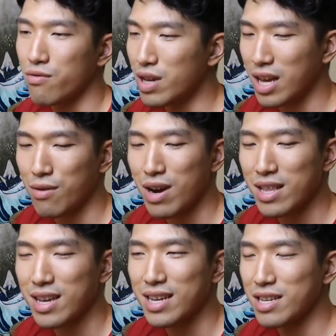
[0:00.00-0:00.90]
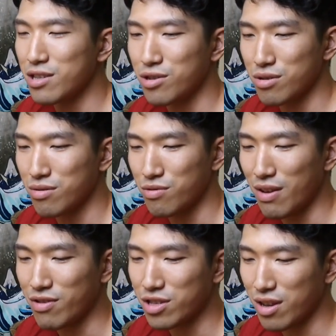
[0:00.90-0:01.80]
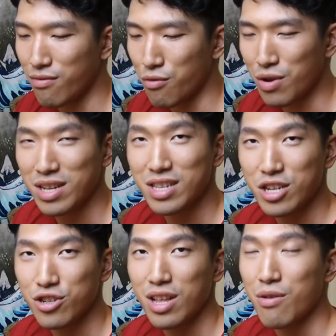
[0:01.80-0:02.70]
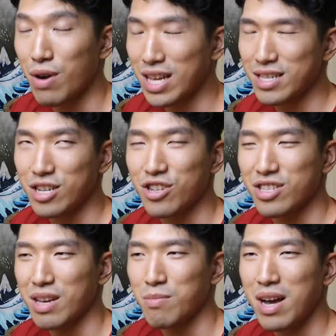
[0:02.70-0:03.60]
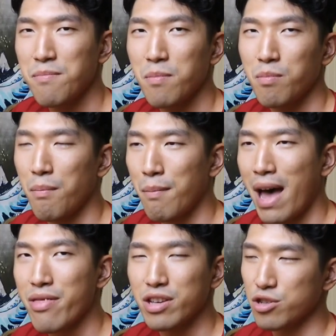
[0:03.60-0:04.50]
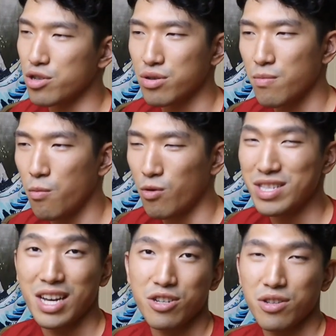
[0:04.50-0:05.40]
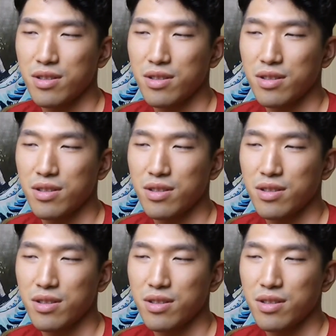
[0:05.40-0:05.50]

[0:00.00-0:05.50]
Reading and writing is just, you have to study for reading section and writing section at the same time, but math is just one section,